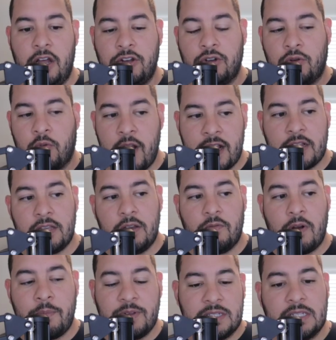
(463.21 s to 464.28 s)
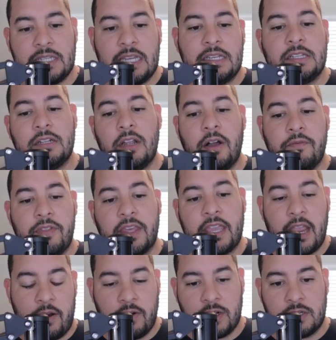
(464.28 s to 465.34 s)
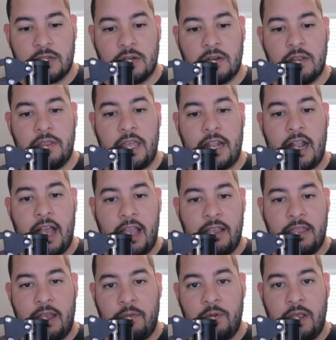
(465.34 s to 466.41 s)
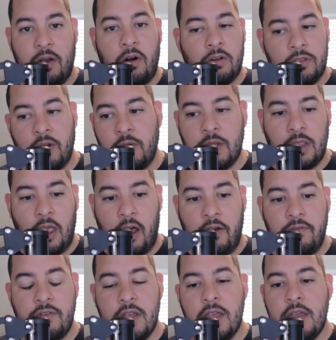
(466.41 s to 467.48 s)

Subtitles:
direct representation of the character that we all know and love,